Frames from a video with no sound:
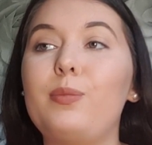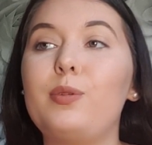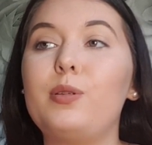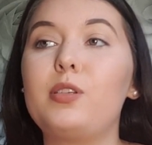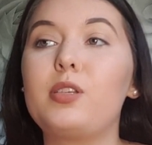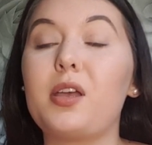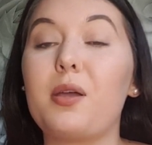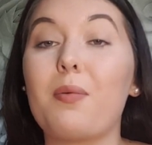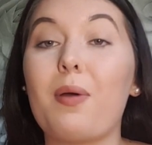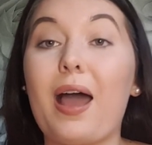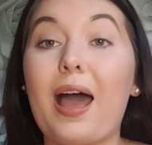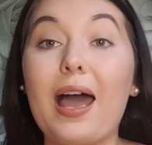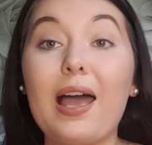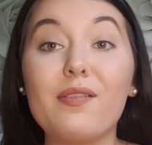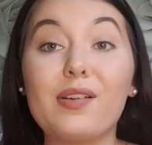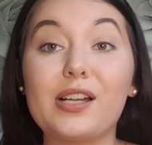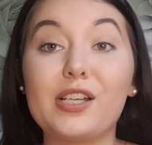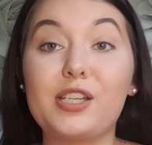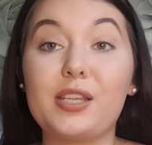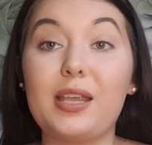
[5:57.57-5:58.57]
So I've
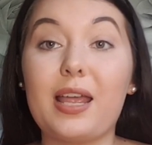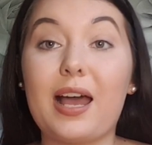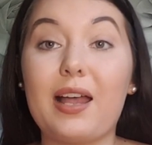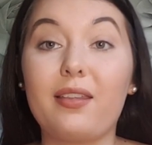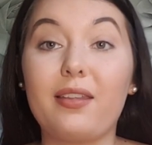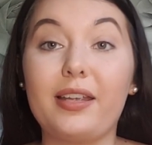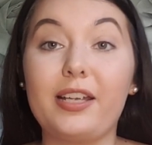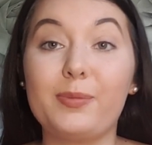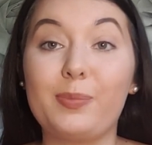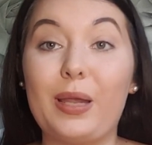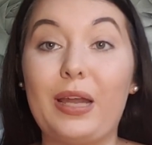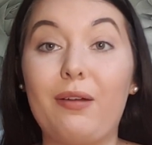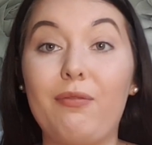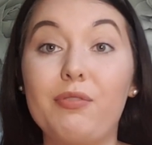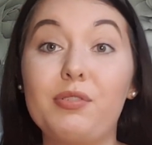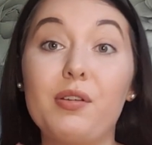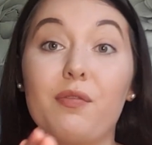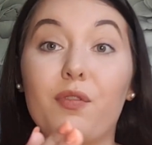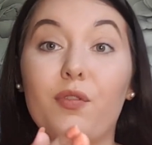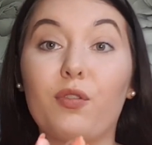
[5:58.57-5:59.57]
actually had the
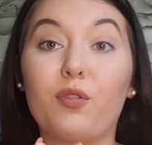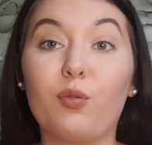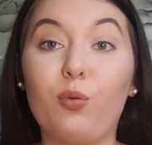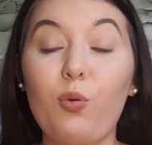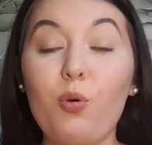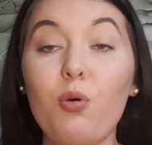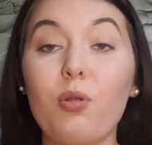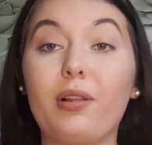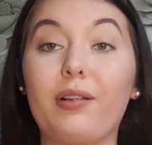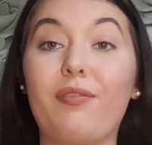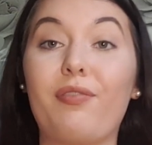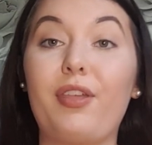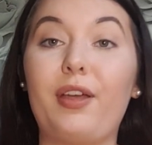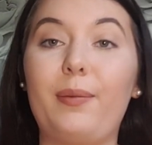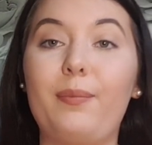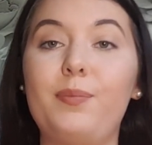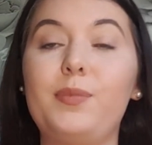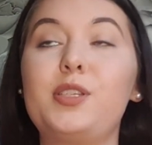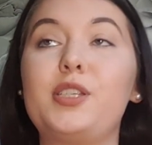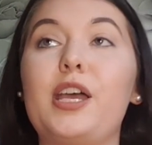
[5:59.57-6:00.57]
experience of all of
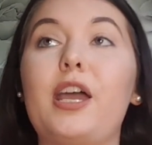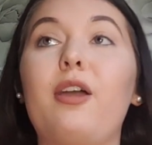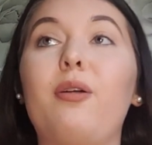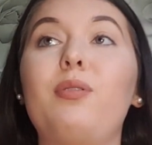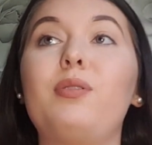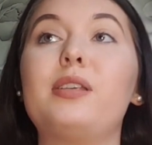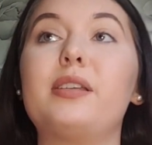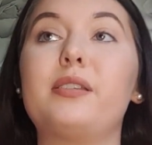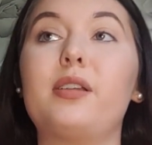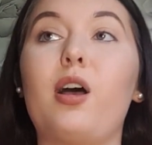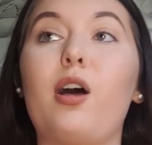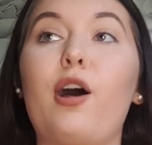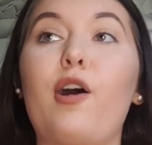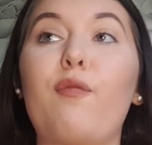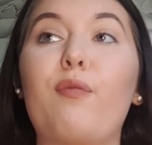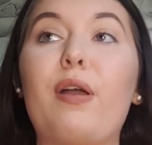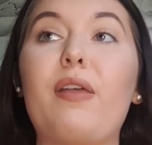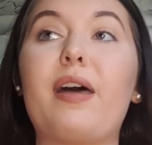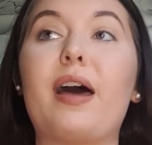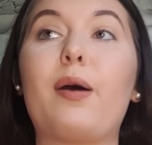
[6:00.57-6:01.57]
them. So to start off
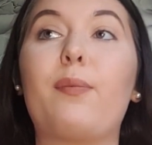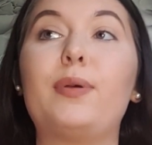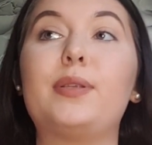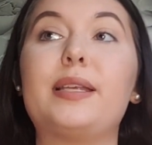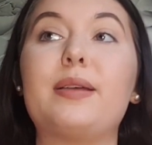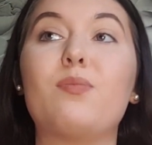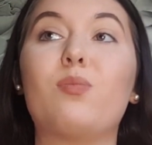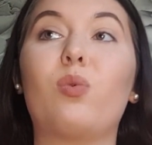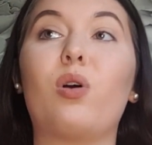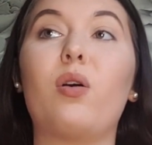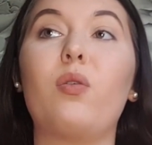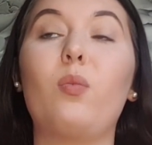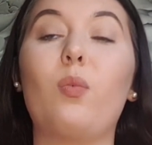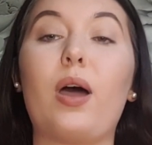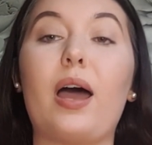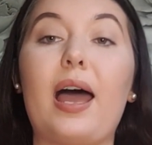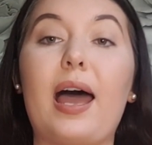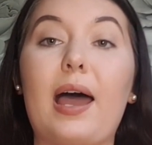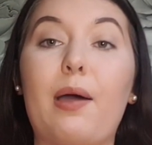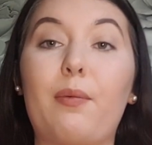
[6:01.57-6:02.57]
with, I was in one where I